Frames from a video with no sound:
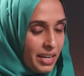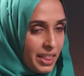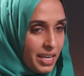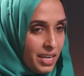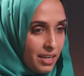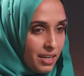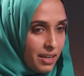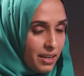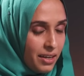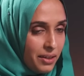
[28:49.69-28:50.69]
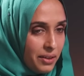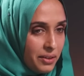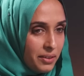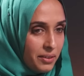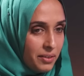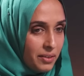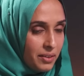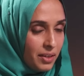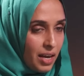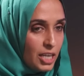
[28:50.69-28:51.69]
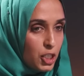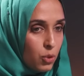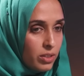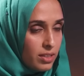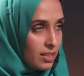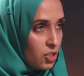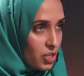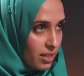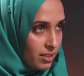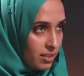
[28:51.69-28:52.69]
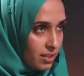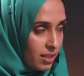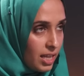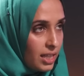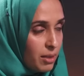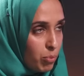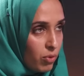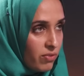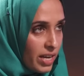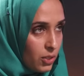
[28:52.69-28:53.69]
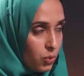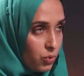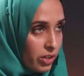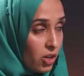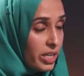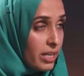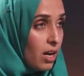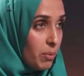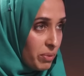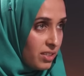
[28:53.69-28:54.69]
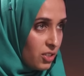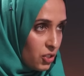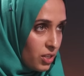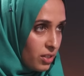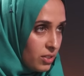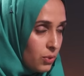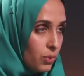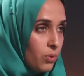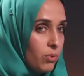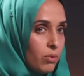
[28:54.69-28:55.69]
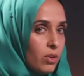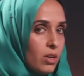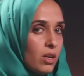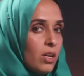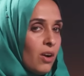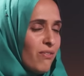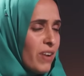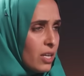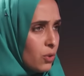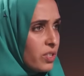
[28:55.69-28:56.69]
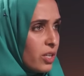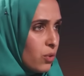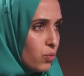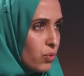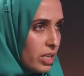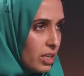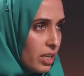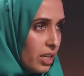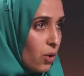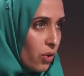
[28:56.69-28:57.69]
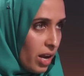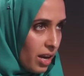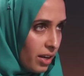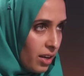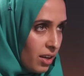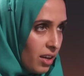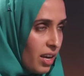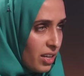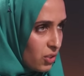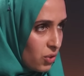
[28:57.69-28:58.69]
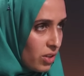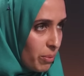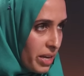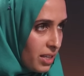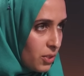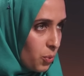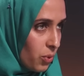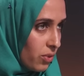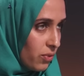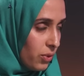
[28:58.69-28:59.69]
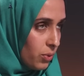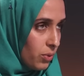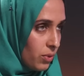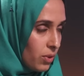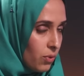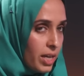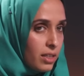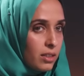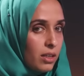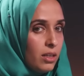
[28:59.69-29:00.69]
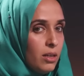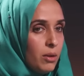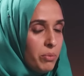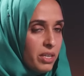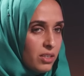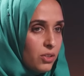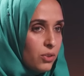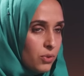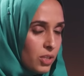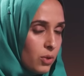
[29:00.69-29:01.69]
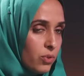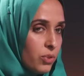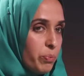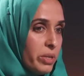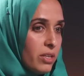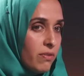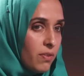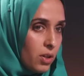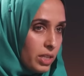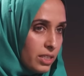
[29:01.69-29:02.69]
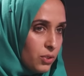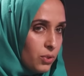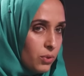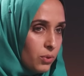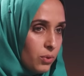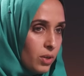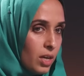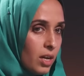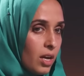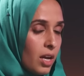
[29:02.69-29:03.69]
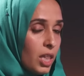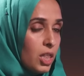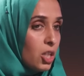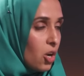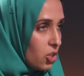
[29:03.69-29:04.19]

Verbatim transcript: I think I don't want to suggest that liberal values are in opposition to values that are rooted in a Quranic and a Sunnah based worldview, mm. right? Because to do so would be to fall into the